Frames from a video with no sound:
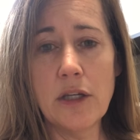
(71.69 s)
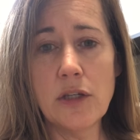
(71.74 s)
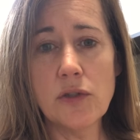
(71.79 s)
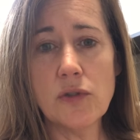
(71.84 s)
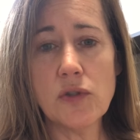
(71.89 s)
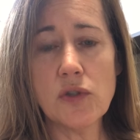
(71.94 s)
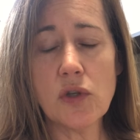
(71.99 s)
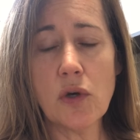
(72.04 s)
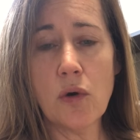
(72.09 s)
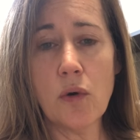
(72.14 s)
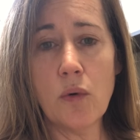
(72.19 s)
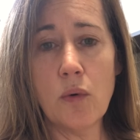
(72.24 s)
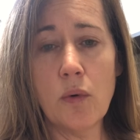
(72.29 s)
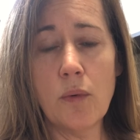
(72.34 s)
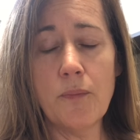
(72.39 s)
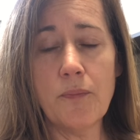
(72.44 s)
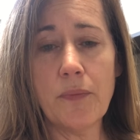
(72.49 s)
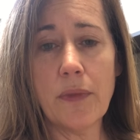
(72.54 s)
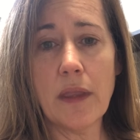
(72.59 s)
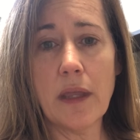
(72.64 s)

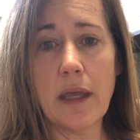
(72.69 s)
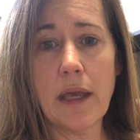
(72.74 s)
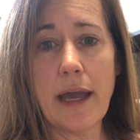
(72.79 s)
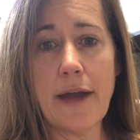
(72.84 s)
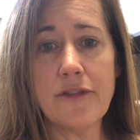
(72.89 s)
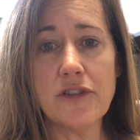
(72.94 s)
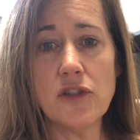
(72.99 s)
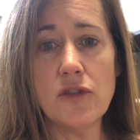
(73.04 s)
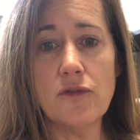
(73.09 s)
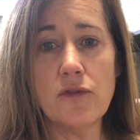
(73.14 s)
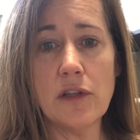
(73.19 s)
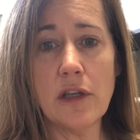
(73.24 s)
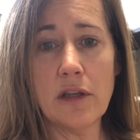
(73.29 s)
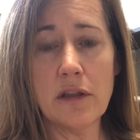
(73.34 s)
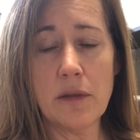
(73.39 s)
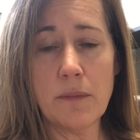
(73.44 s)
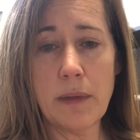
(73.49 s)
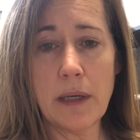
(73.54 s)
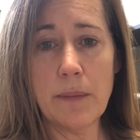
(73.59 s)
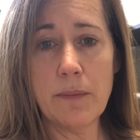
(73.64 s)
So after you fill out
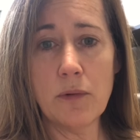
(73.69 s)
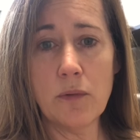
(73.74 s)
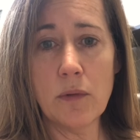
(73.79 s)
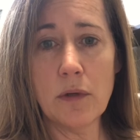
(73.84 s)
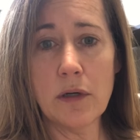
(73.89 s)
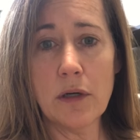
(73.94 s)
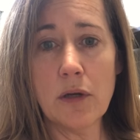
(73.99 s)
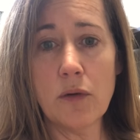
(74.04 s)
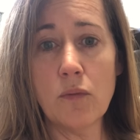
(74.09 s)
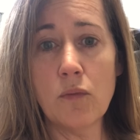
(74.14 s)
the paperwork,